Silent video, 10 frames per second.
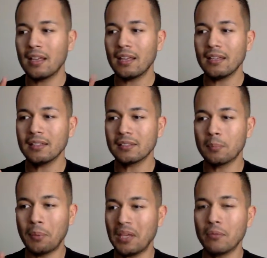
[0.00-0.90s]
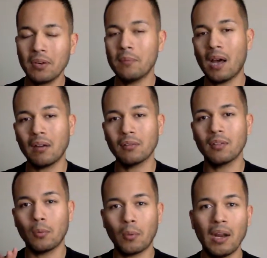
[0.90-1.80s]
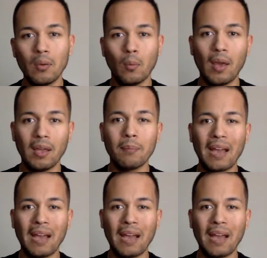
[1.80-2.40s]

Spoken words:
is being remodeled the right way,